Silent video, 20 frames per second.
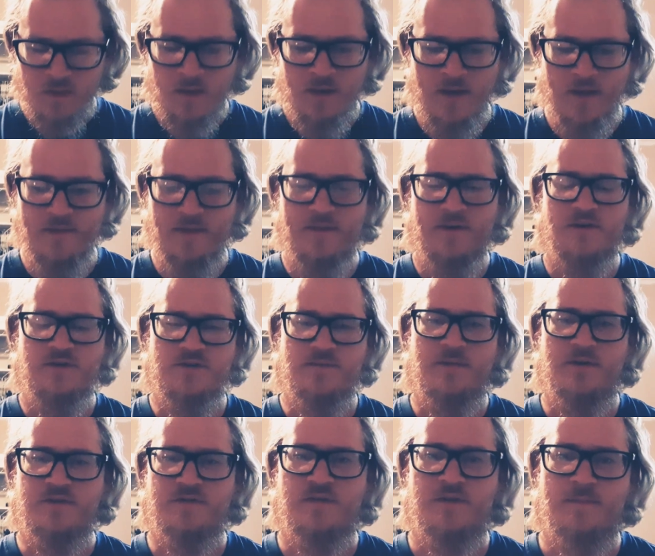and then there's a
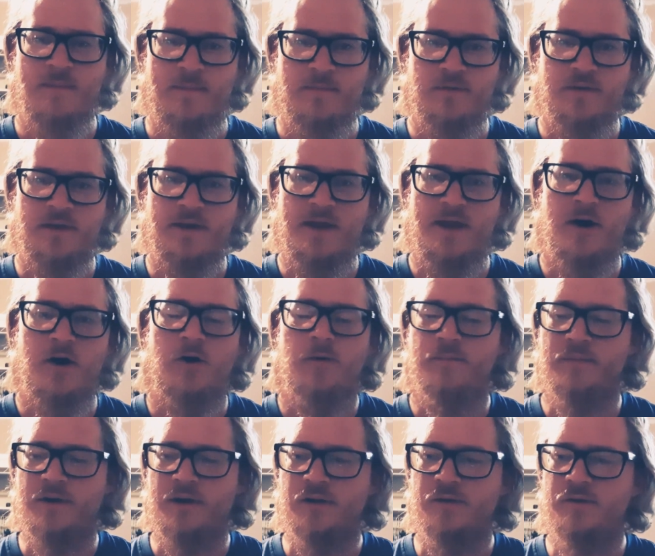bunch of other people that
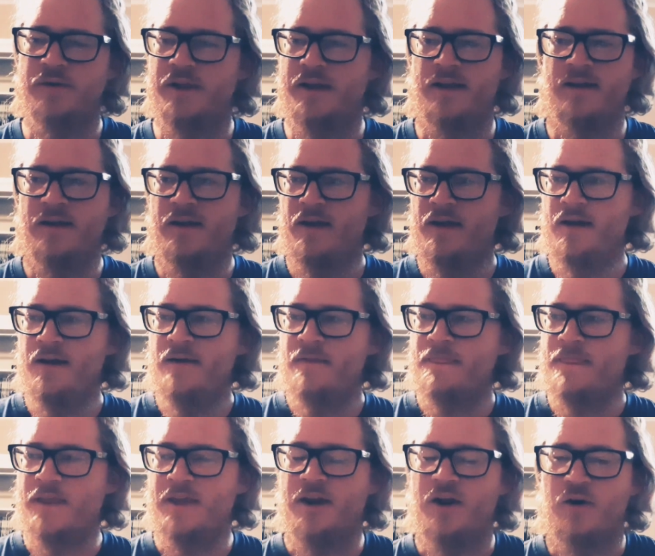help, including
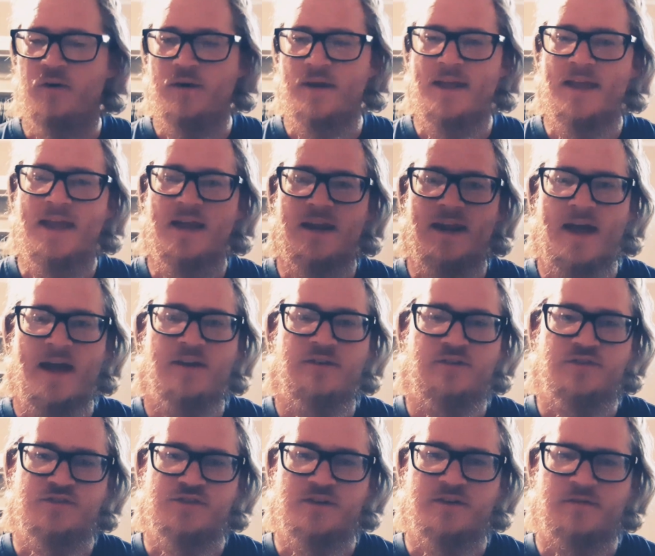Ian
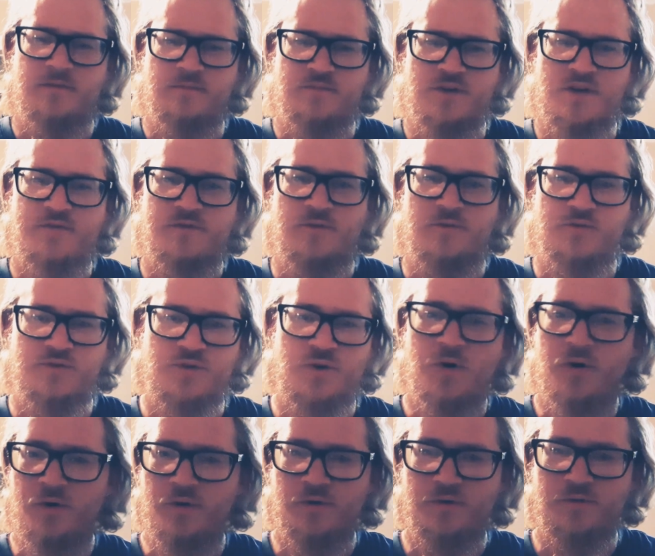Anderson from Jethro
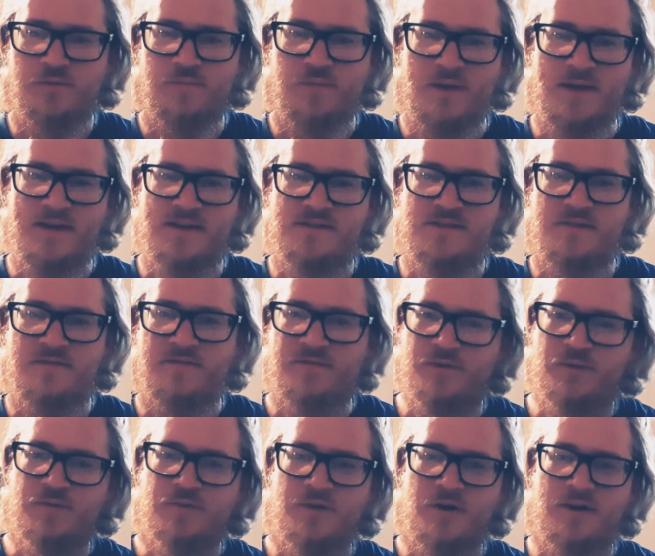Tull, who plays the
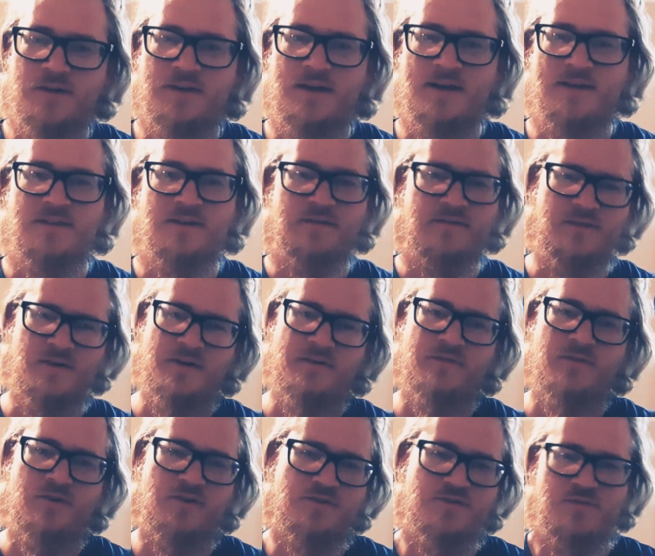flute on like their very
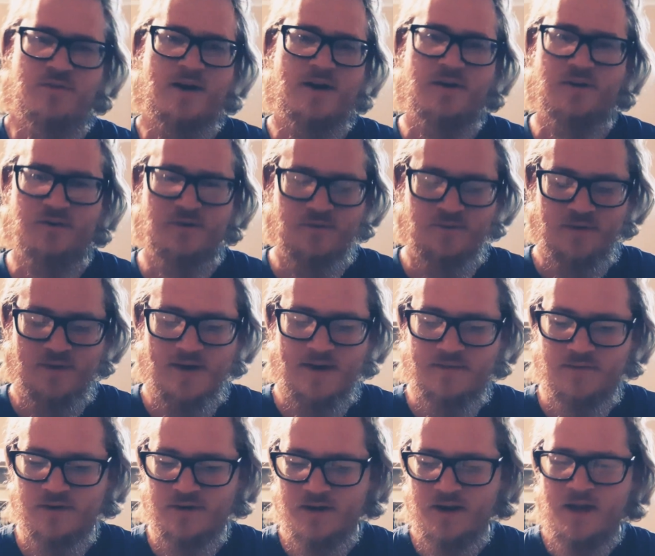first record or
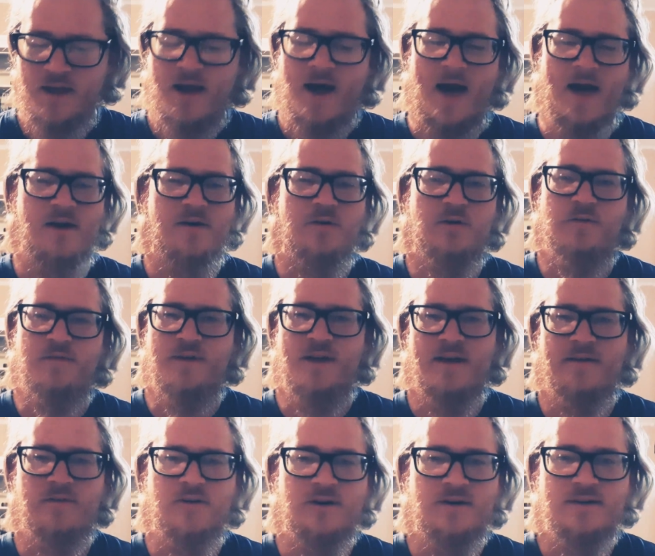whatever. I don't know if he
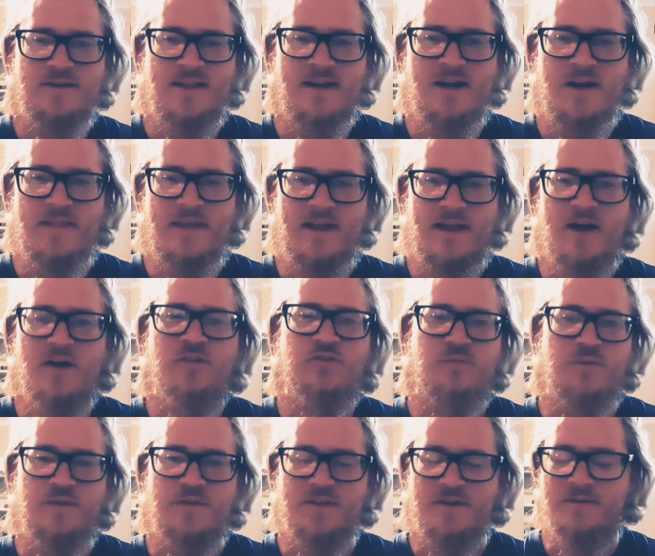ever did anything else
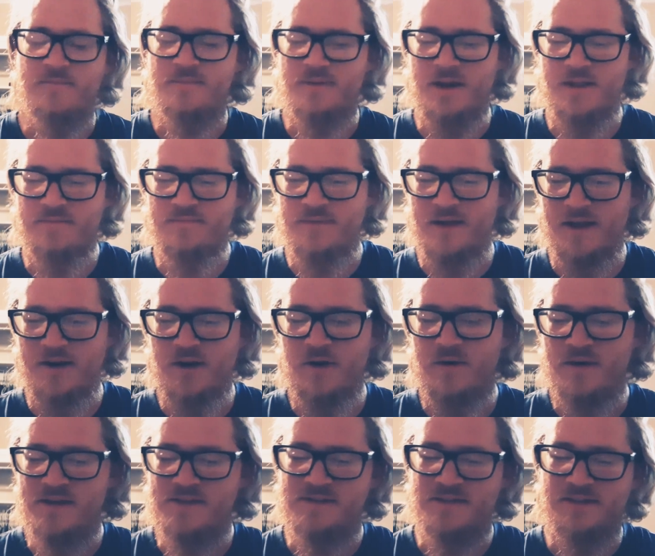with them, but I know
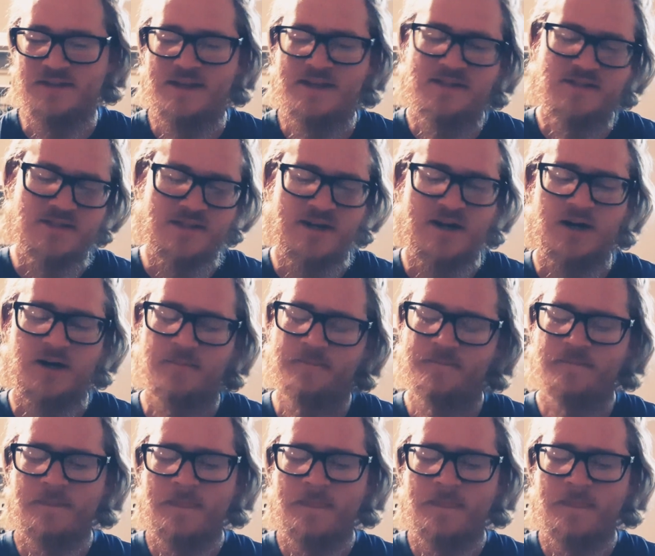he's at least there.